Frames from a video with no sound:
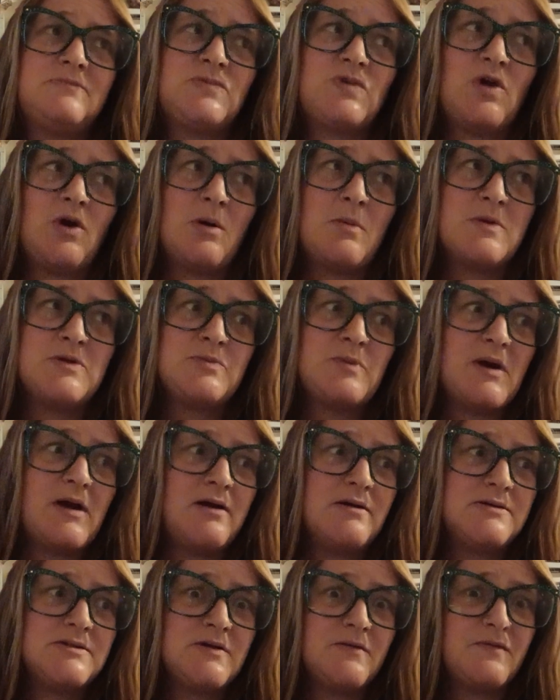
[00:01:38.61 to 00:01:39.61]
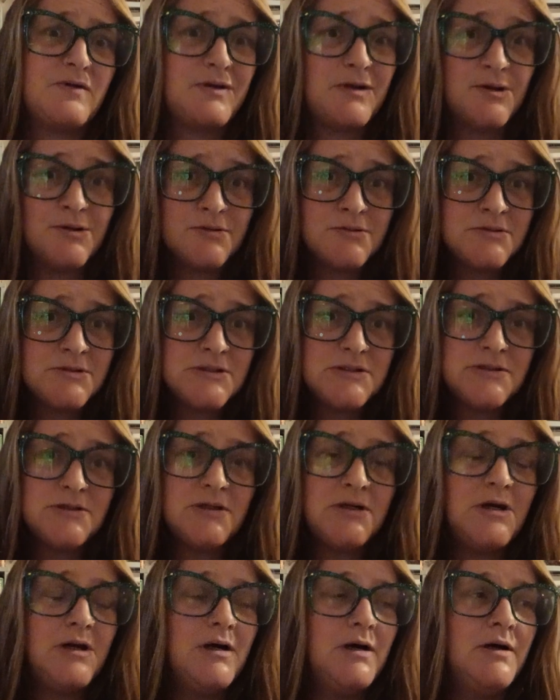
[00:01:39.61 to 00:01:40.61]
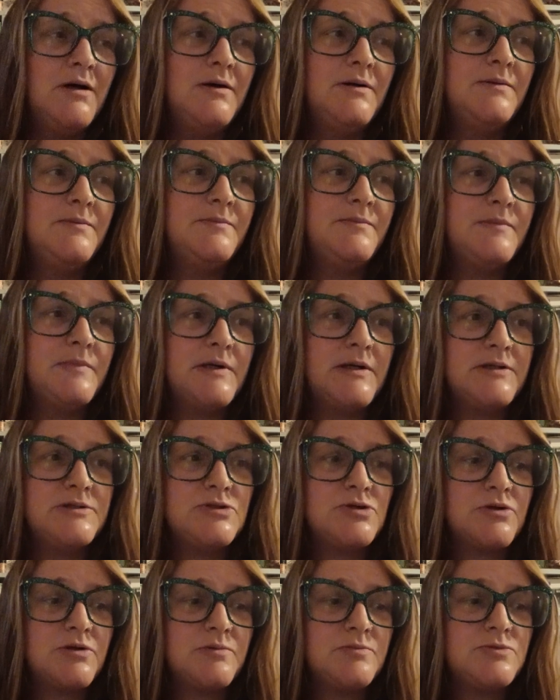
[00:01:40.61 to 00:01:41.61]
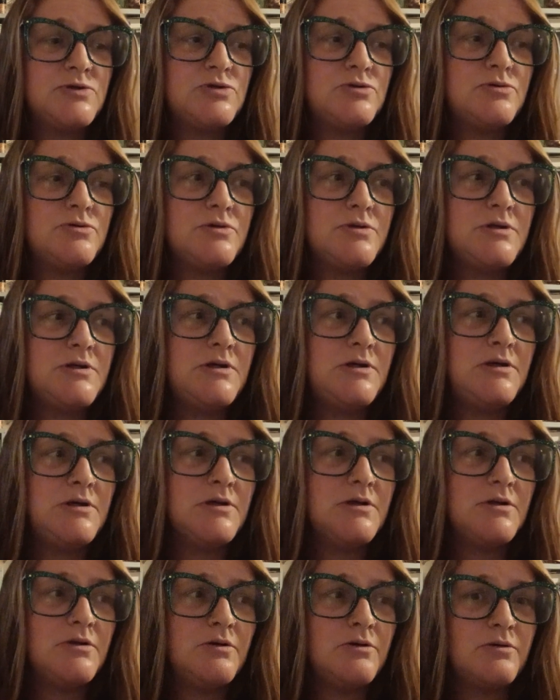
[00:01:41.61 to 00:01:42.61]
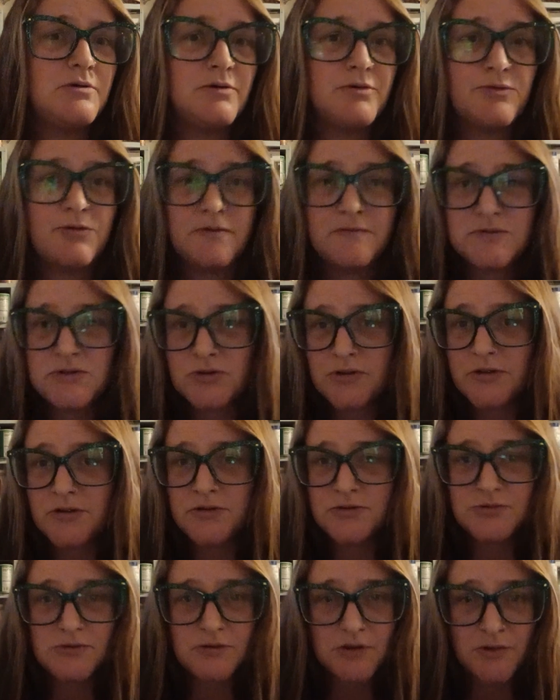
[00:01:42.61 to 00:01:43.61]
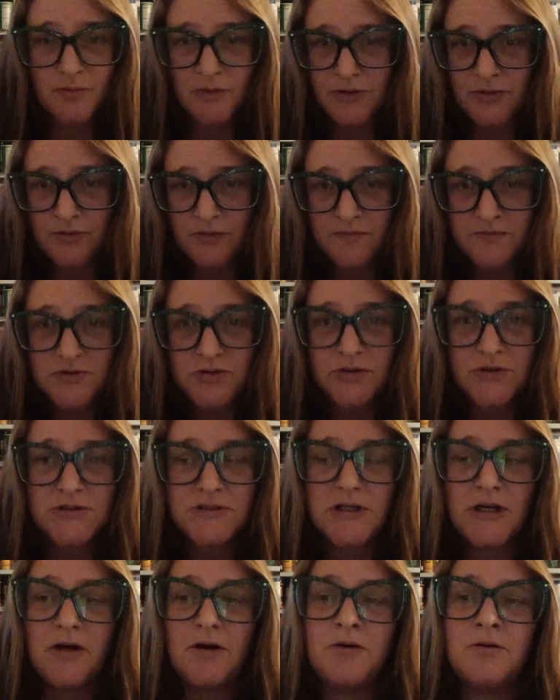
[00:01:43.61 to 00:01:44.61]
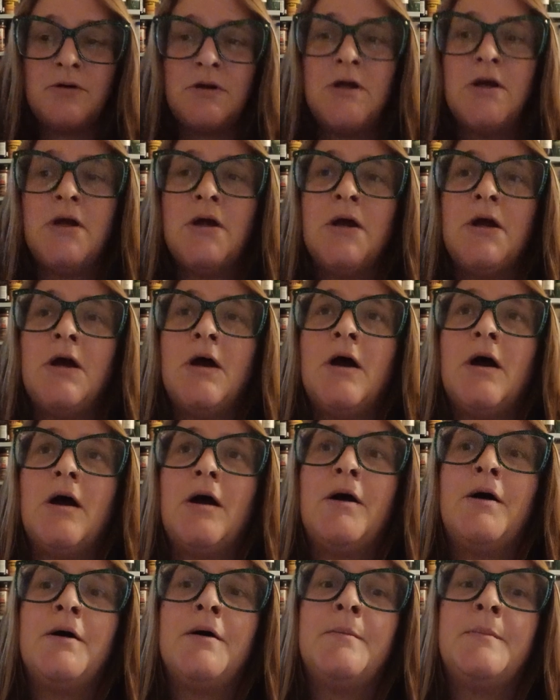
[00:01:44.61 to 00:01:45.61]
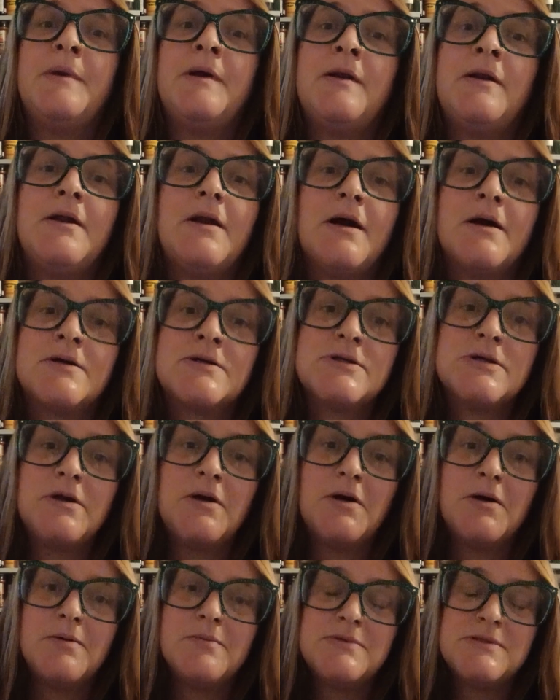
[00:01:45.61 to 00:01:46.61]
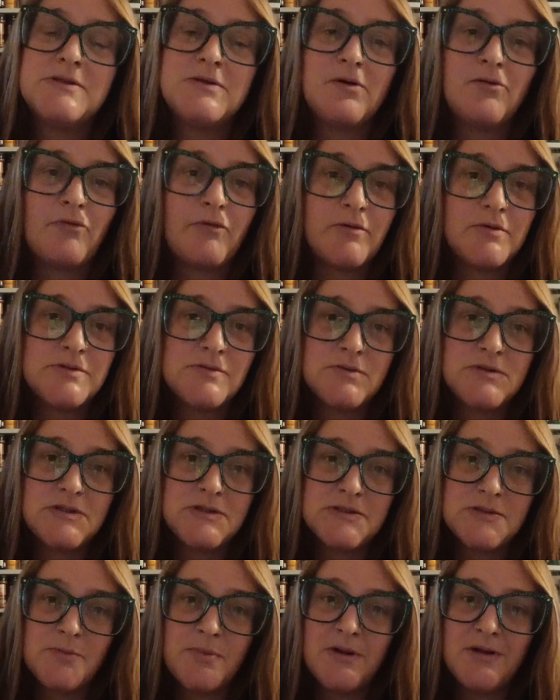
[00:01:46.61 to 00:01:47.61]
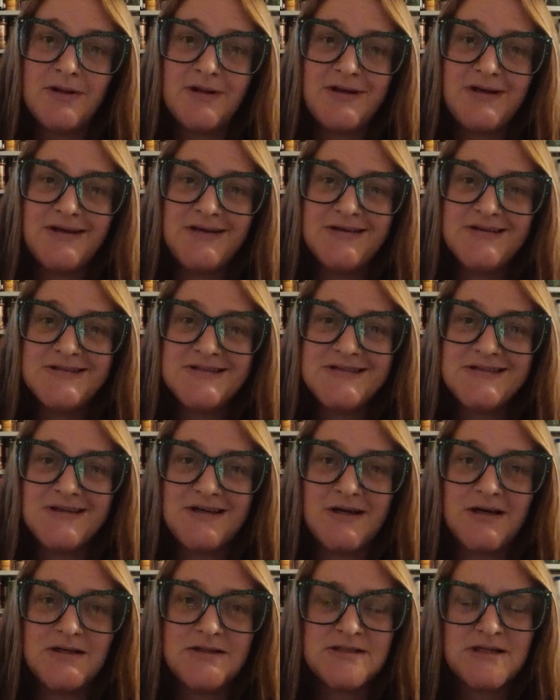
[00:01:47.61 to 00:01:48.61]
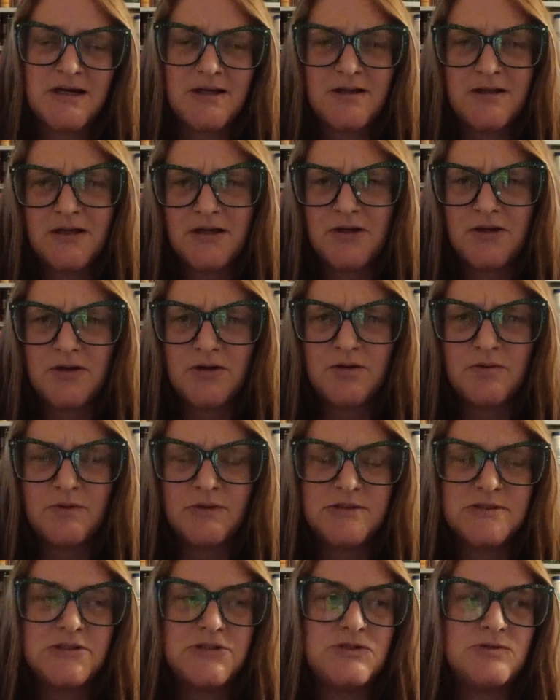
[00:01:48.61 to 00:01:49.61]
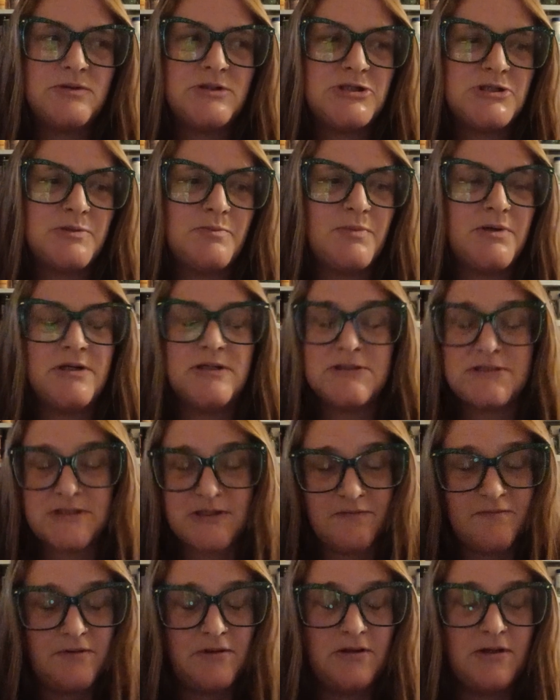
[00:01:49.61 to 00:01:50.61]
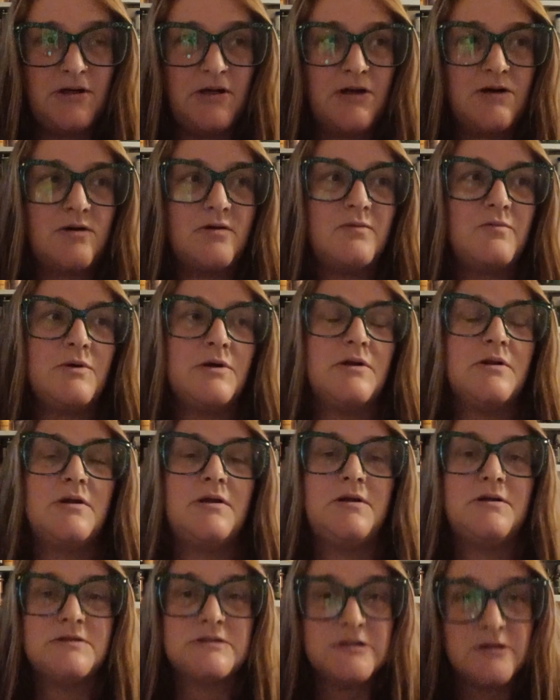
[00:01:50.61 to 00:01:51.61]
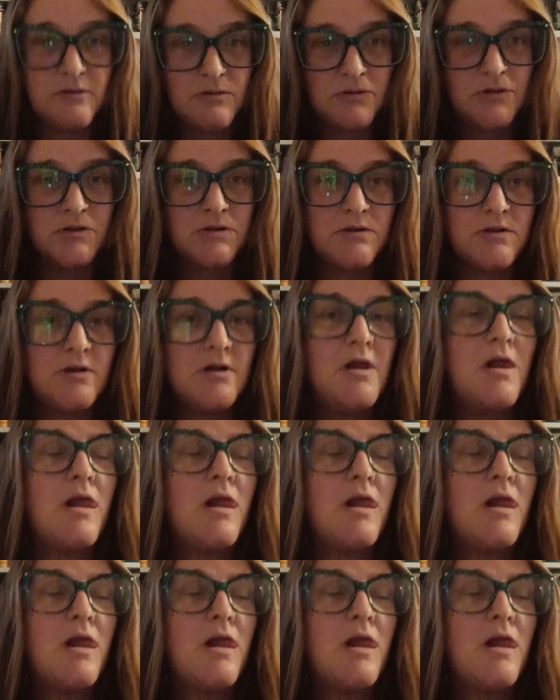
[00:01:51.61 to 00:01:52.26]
garbage bags of clothes. I took them to the local thrift store. There's only one thrift store in town, and it actually helps folks with disabilities. It's kind of like a Goodwill situation, but it's definitely not a Goodwill. It is local.